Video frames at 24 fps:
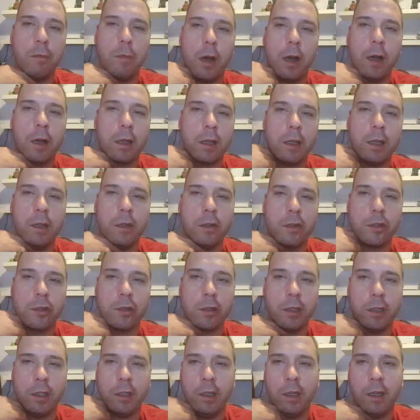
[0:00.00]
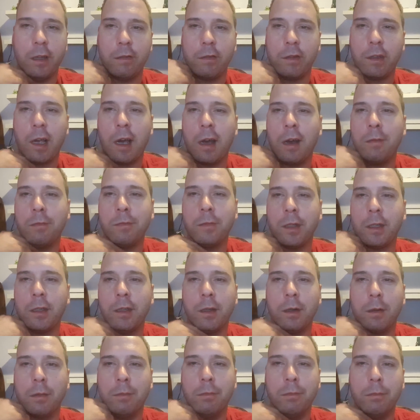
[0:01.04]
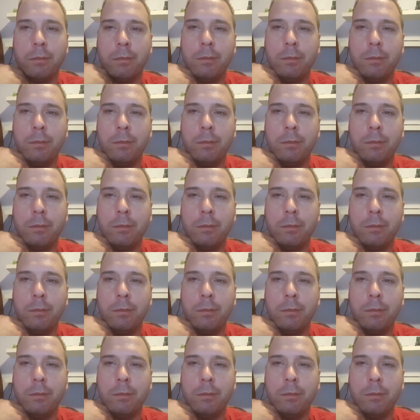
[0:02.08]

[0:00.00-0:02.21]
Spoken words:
walking down the street, and having the cop think I'm